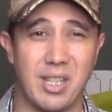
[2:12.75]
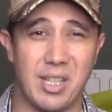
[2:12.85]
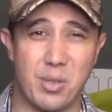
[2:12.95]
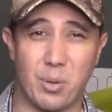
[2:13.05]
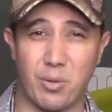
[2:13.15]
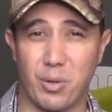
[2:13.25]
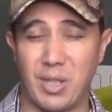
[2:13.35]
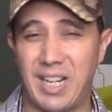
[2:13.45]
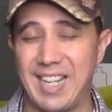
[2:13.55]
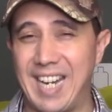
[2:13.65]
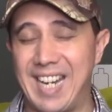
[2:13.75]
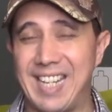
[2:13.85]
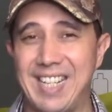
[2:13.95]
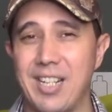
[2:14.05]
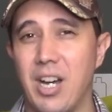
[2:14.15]
This will rule out
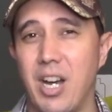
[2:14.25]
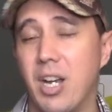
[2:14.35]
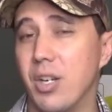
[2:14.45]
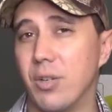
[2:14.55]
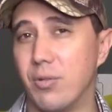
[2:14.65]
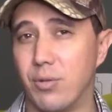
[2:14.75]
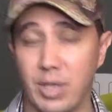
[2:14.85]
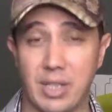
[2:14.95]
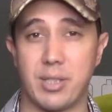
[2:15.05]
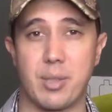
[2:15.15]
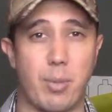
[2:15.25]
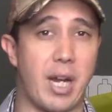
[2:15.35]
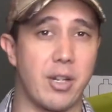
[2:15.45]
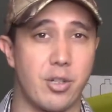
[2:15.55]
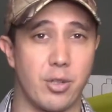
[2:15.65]
any kind of real
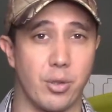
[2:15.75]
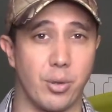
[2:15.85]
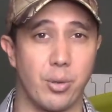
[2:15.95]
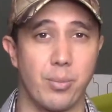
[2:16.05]
spiked shoe.